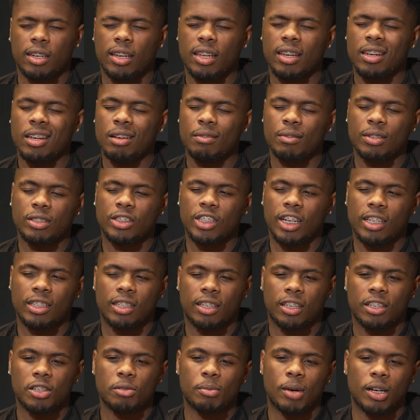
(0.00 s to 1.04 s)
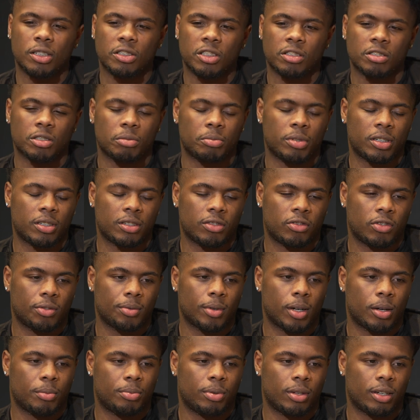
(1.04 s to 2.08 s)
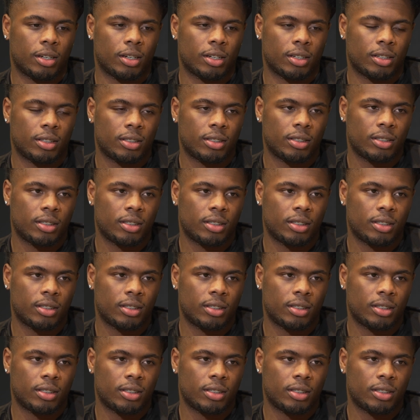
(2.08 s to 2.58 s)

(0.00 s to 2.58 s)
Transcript: they never tried to kill my dreams of being a football player.